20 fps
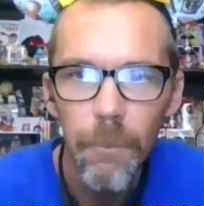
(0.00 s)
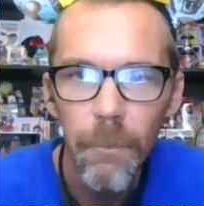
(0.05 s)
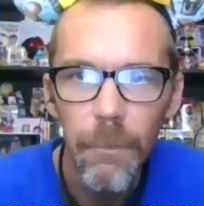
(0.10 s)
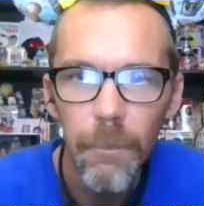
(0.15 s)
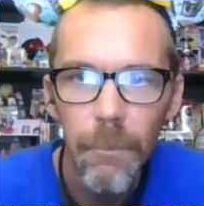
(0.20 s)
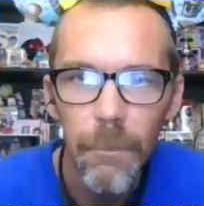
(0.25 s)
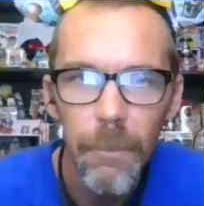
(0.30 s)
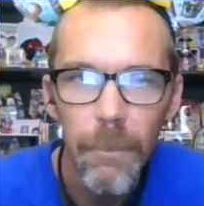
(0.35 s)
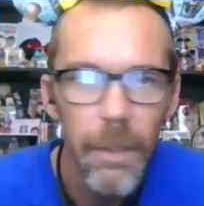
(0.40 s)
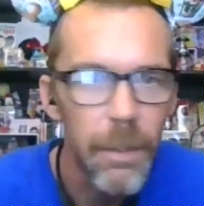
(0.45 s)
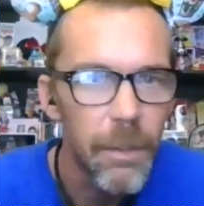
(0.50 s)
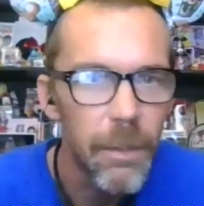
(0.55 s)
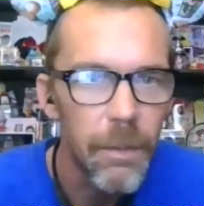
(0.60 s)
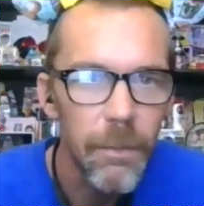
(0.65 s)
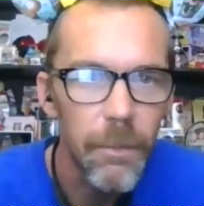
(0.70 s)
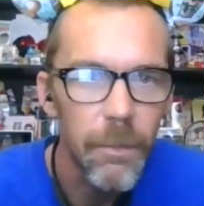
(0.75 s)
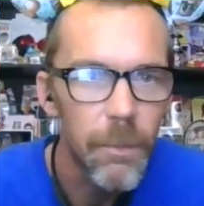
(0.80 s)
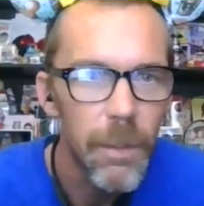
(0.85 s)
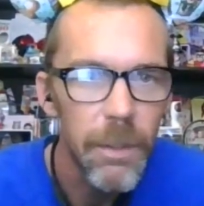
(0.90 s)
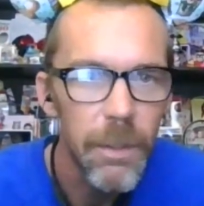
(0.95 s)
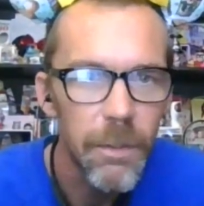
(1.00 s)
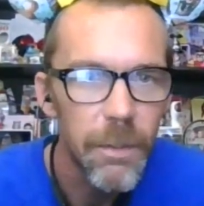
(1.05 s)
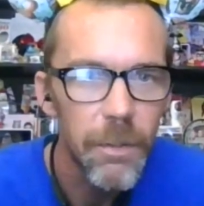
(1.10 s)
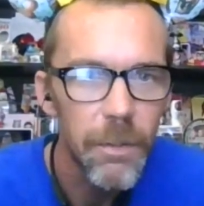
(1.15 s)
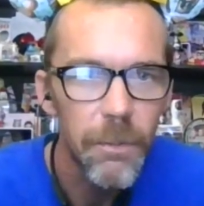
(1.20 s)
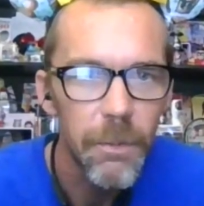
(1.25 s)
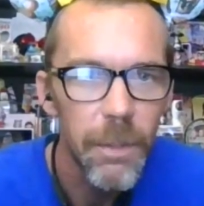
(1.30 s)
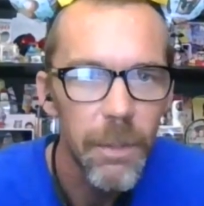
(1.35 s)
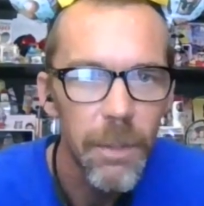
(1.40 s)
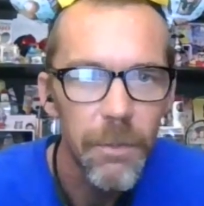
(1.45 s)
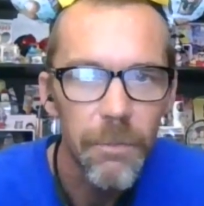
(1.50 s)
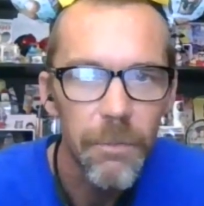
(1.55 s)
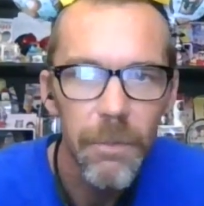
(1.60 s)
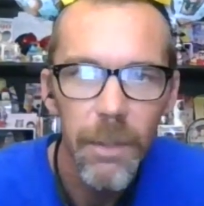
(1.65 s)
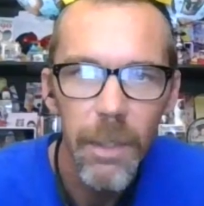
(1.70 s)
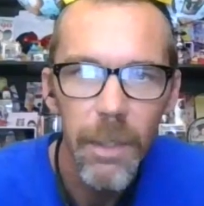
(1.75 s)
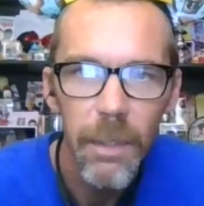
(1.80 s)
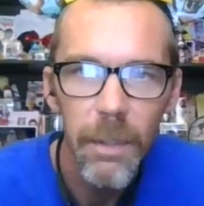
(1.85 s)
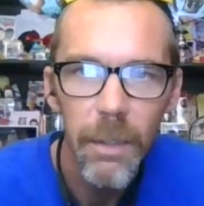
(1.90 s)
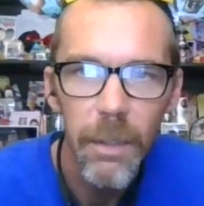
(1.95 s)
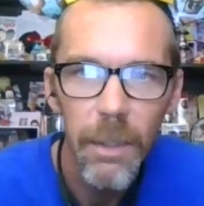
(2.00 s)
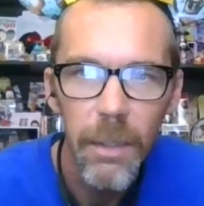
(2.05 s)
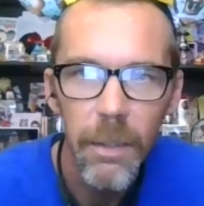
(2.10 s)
Man, why is she only at $3.99? Is